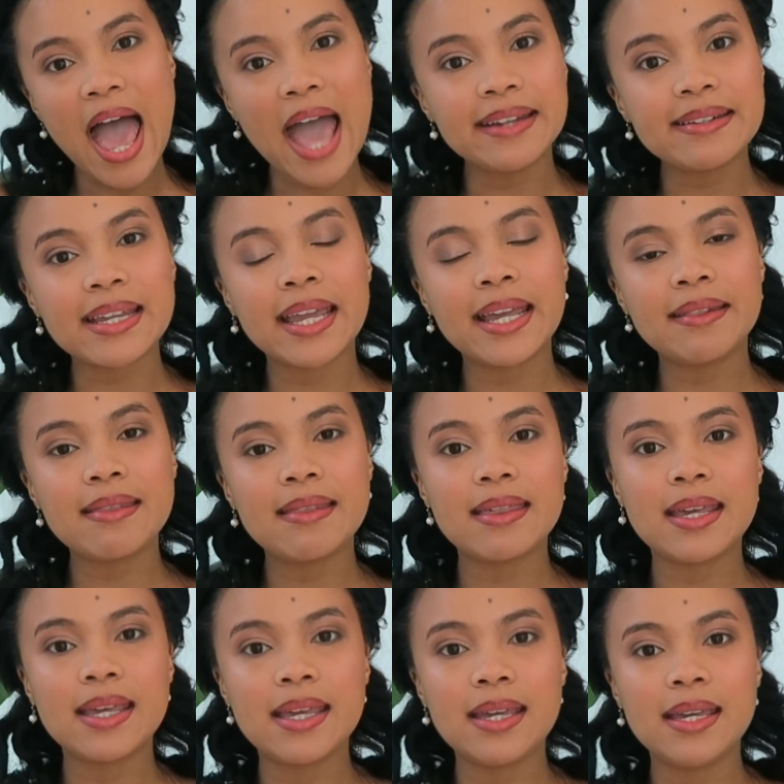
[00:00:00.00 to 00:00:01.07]
and in
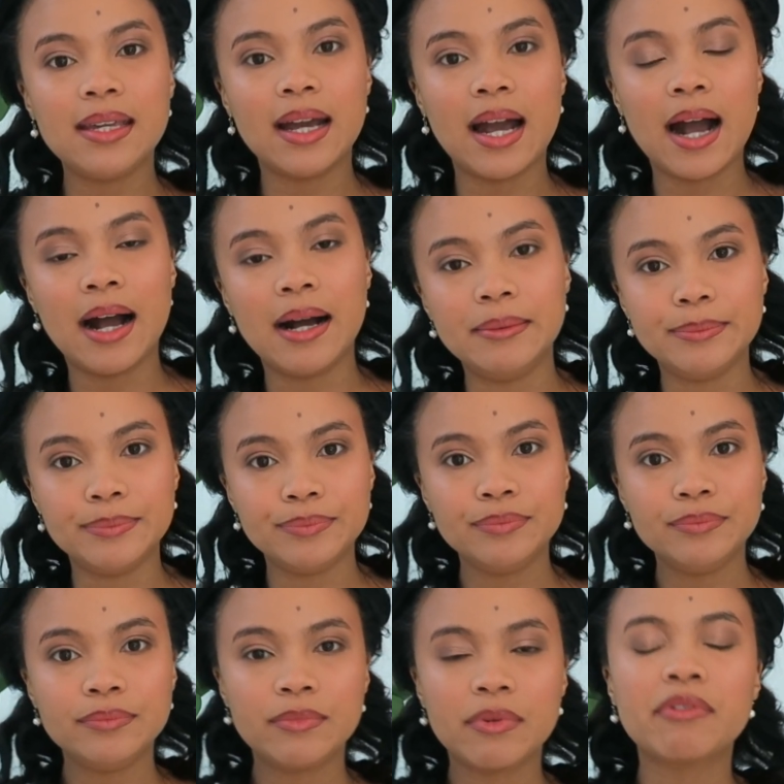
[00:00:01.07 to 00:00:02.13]
the
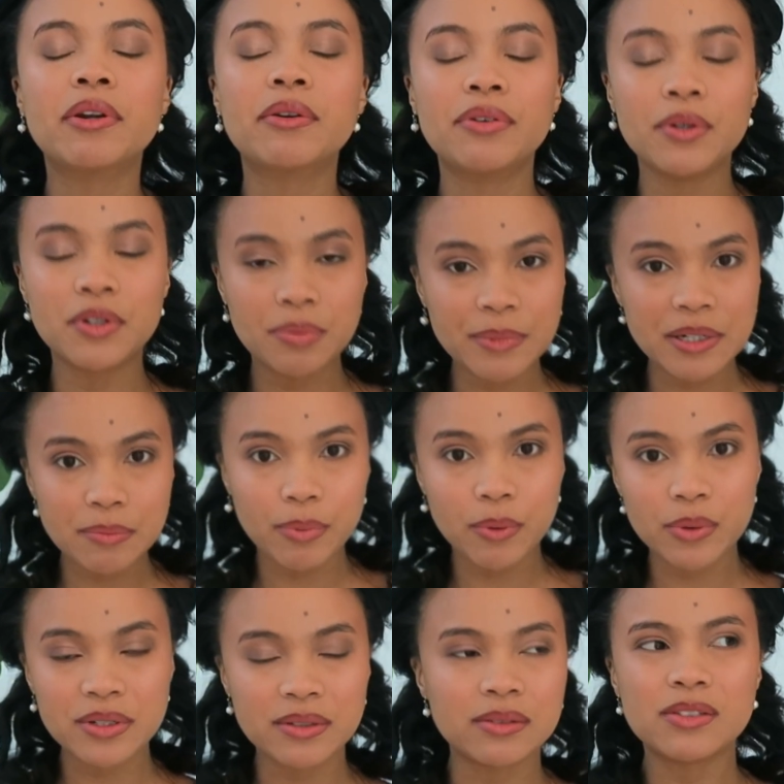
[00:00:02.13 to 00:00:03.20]
recruitment
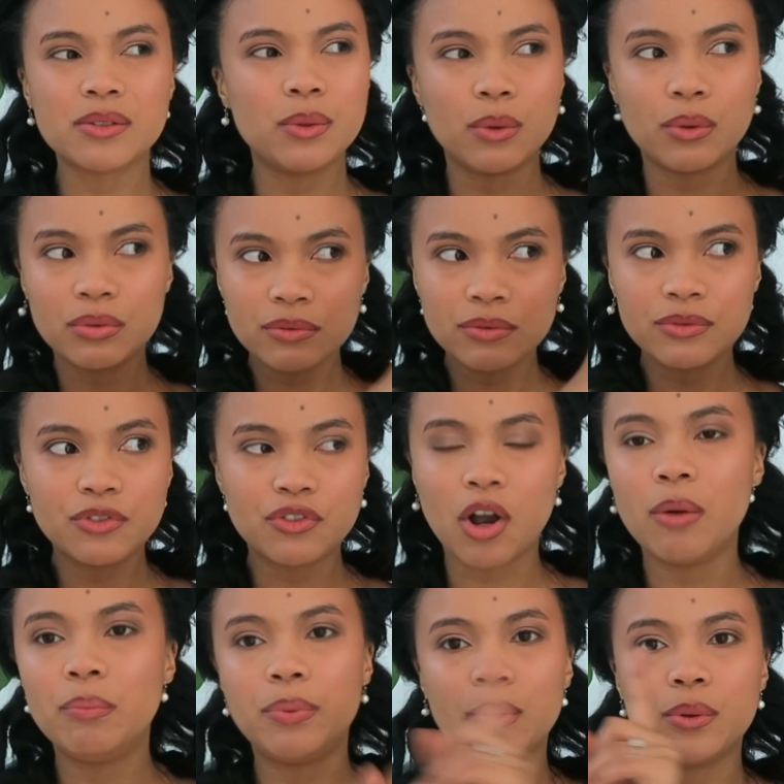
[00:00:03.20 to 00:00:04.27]
portals or
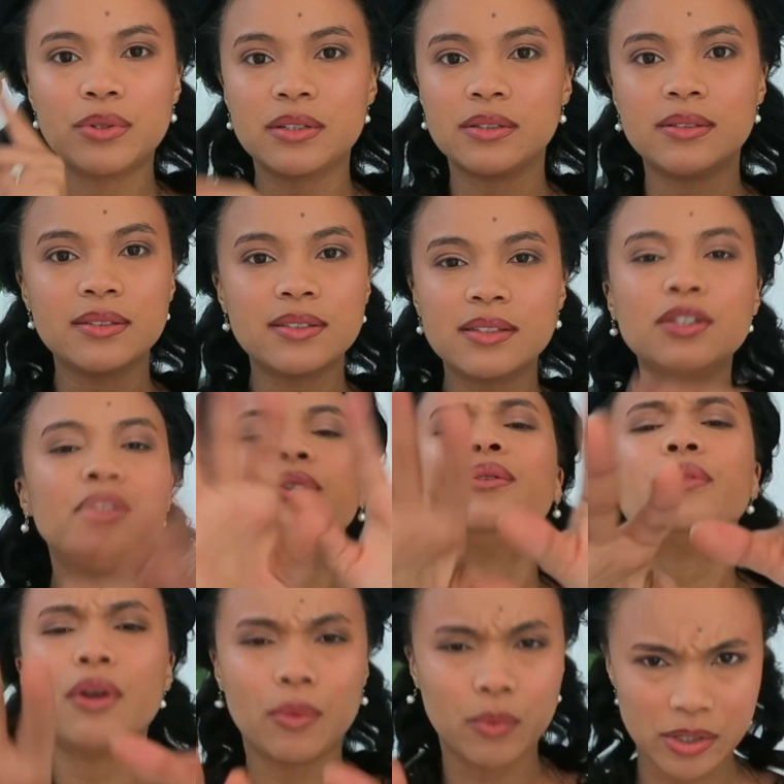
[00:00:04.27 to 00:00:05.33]
job portals. You
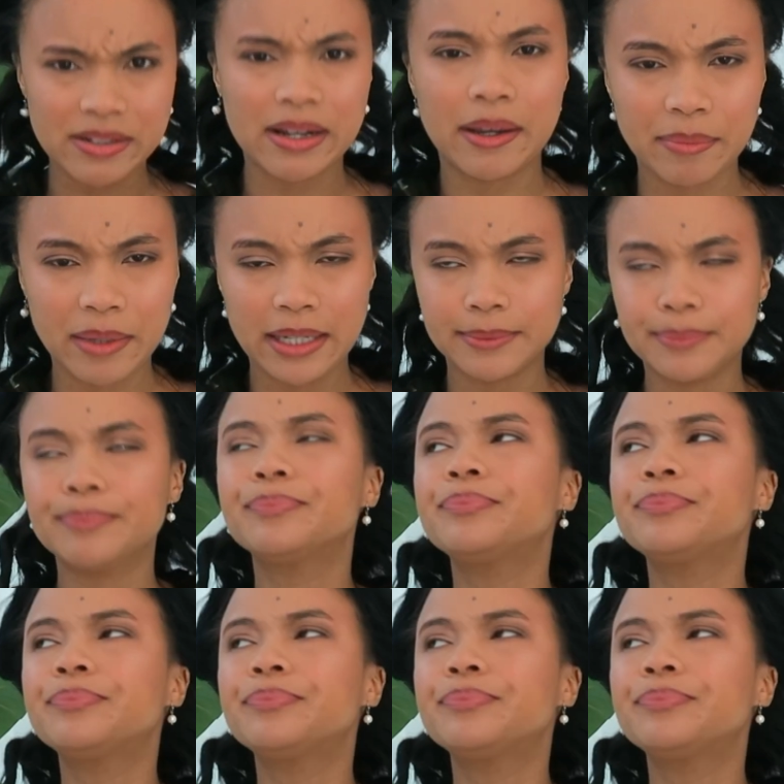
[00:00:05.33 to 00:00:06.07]
know what I mean.